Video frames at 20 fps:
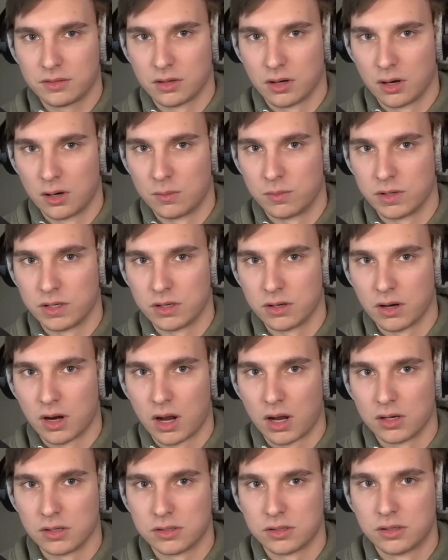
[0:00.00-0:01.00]
Uh, open. I like eyes.
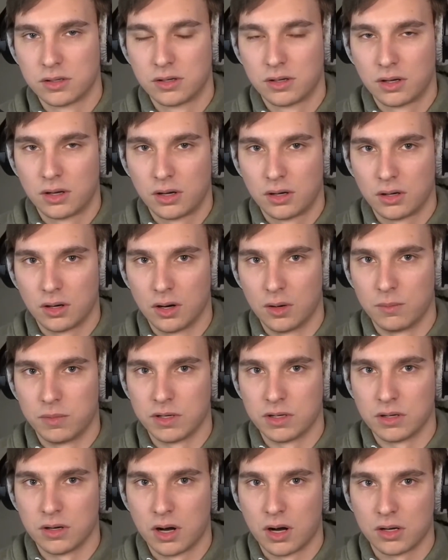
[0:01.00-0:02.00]
this.
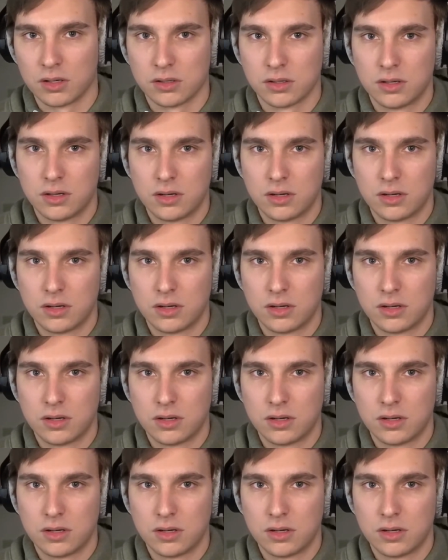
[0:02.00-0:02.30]
Open. Open. Eyes.